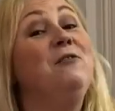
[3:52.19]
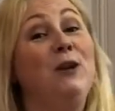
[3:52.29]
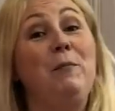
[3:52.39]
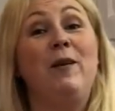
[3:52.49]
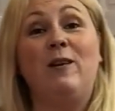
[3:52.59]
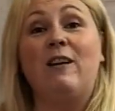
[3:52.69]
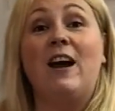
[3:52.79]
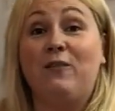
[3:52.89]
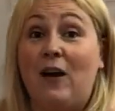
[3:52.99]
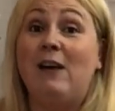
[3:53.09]
Would have been
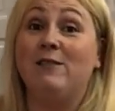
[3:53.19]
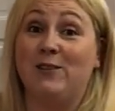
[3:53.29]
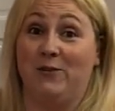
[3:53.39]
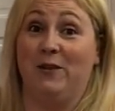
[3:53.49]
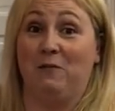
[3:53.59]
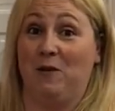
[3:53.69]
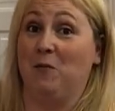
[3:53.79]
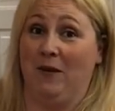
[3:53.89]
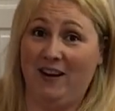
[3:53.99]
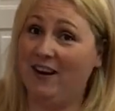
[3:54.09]
alright if I was doing the
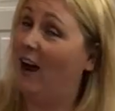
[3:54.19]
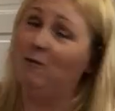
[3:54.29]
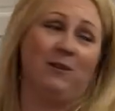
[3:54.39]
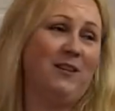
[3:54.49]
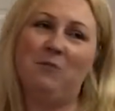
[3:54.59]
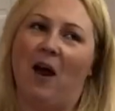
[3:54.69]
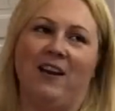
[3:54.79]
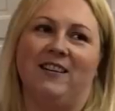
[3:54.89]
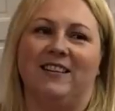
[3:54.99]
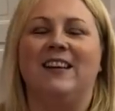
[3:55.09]
filming, I wouldn't have
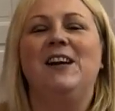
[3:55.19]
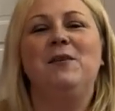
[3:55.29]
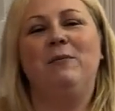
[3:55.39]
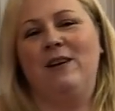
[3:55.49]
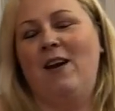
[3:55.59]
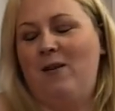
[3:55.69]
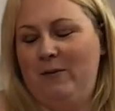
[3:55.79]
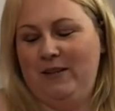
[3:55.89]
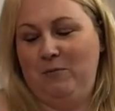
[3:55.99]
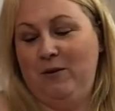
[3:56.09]
minded. But now
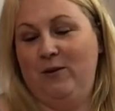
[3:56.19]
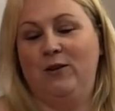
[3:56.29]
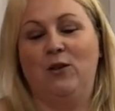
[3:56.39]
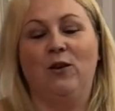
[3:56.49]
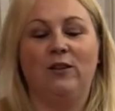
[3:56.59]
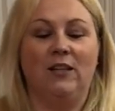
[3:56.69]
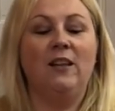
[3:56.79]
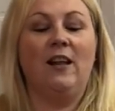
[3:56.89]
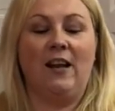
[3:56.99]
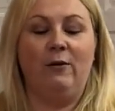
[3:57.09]
Mr. Producer thought,
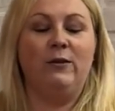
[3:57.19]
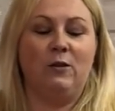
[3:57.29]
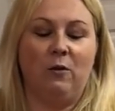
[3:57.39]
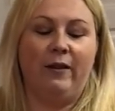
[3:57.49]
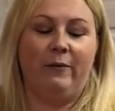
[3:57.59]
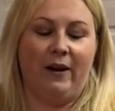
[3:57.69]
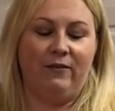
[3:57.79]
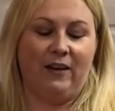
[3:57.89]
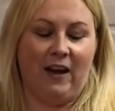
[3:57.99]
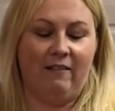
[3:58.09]
seeing that he was the one that would
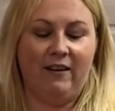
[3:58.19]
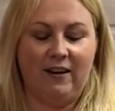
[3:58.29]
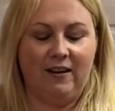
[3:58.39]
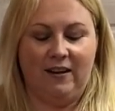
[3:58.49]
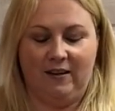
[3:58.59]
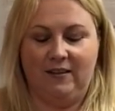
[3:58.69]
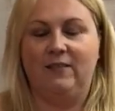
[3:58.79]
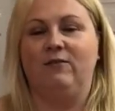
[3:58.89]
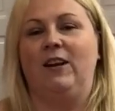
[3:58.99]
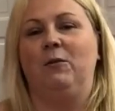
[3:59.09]
have to carry it, he
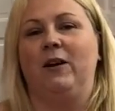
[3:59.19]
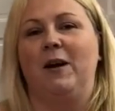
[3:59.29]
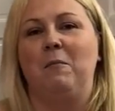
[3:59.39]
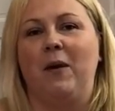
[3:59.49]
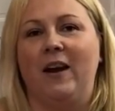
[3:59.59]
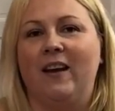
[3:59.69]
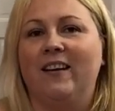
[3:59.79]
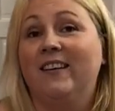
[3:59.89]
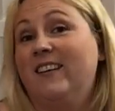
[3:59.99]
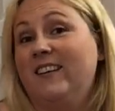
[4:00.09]
didn't really want it in pink.